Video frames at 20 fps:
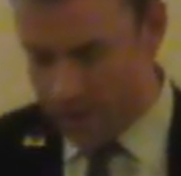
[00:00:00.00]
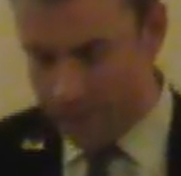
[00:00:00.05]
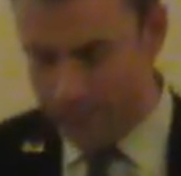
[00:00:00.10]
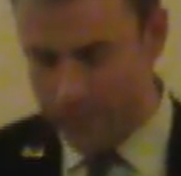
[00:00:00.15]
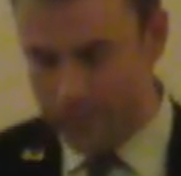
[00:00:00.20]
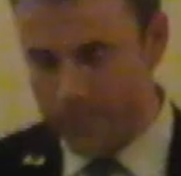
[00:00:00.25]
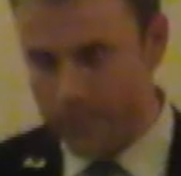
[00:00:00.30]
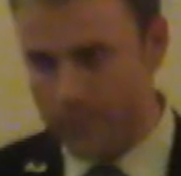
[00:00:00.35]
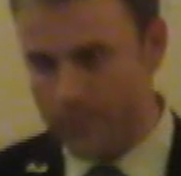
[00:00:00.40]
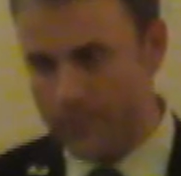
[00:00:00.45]
the um,
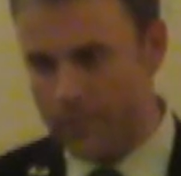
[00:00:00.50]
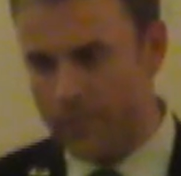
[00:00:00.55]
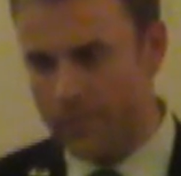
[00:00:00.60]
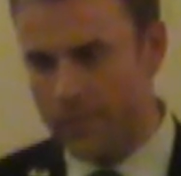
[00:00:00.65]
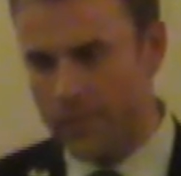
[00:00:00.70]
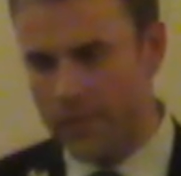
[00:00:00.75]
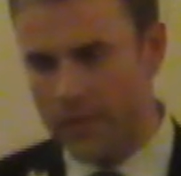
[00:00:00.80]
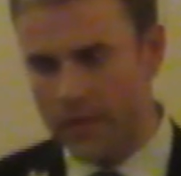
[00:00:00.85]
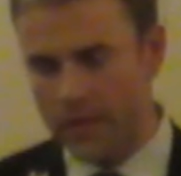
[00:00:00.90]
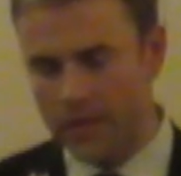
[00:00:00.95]

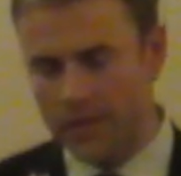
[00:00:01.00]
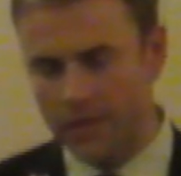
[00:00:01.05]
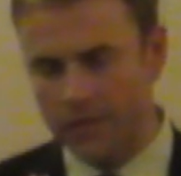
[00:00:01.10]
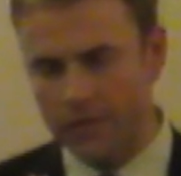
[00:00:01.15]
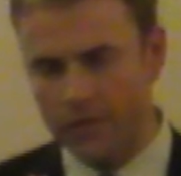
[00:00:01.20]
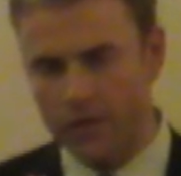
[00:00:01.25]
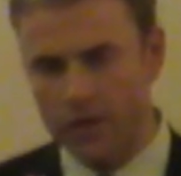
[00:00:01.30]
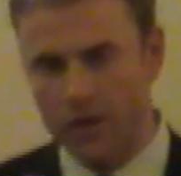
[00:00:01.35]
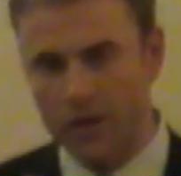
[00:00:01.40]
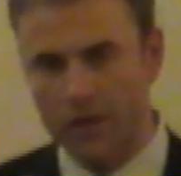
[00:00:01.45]

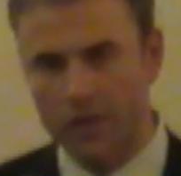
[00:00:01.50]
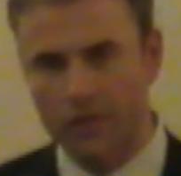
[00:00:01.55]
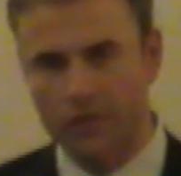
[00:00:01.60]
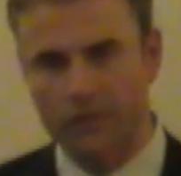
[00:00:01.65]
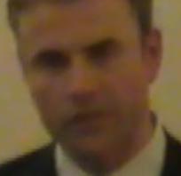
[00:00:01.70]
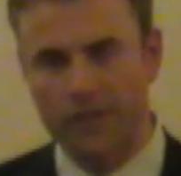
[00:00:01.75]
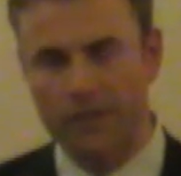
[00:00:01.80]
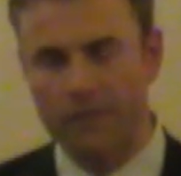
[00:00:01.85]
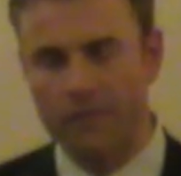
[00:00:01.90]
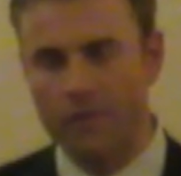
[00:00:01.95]
different
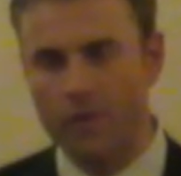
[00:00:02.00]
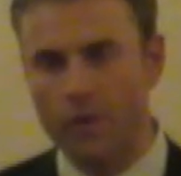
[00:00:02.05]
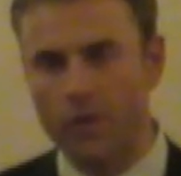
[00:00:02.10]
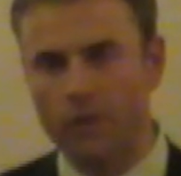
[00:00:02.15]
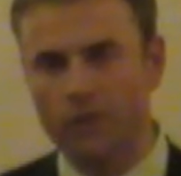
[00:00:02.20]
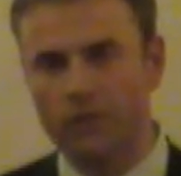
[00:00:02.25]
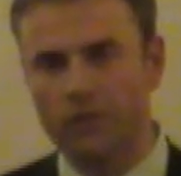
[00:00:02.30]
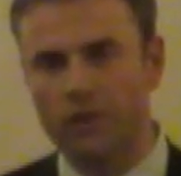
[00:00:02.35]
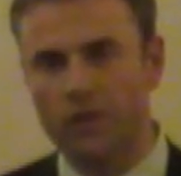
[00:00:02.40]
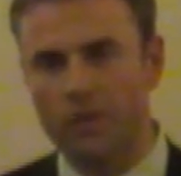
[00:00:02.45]
articles, and I'm
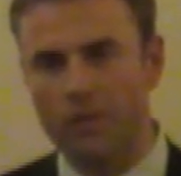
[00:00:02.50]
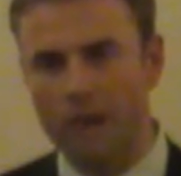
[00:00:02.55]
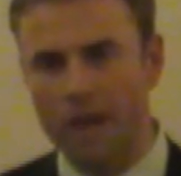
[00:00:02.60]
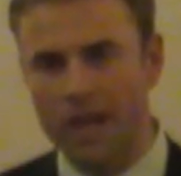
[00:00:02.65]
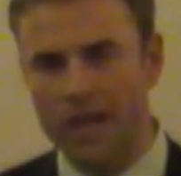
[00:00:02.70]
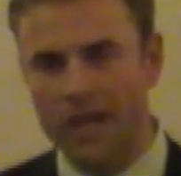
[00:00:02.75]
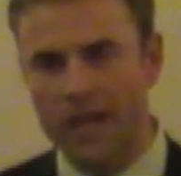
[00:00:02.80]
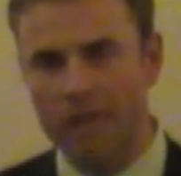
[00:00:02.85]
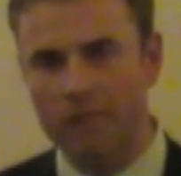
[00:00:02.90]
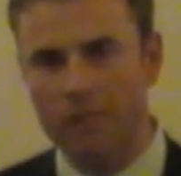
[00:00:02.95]
focused on
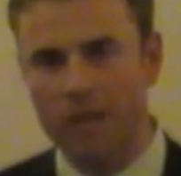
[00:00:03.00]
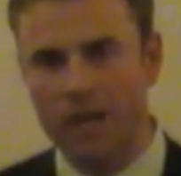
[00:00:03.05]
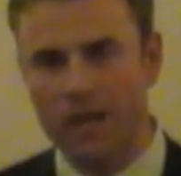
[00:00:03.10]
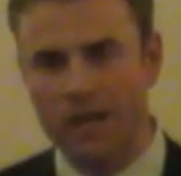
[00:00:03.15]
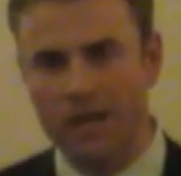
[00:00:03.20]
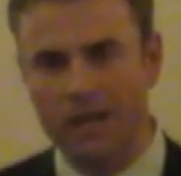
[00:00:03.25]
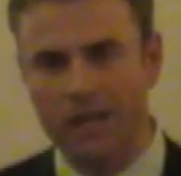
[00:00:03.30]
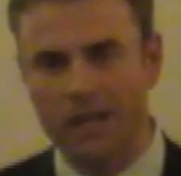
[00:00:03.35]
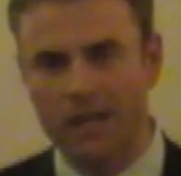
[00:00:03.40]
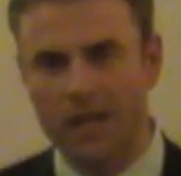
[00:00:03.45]
my
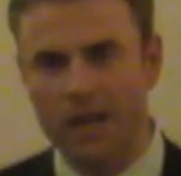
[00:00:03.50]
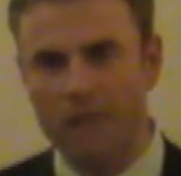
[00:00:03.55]
campaign.